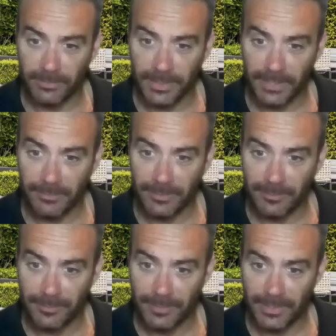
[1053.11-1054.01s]
but keeping
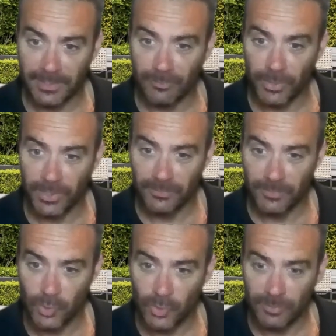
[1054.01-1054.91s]
them as an apprentice for
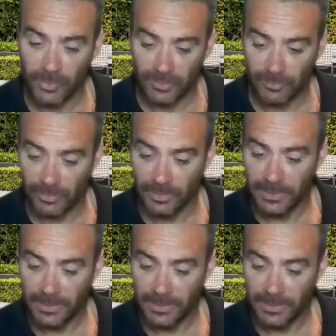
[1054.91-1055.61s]
as long as possible.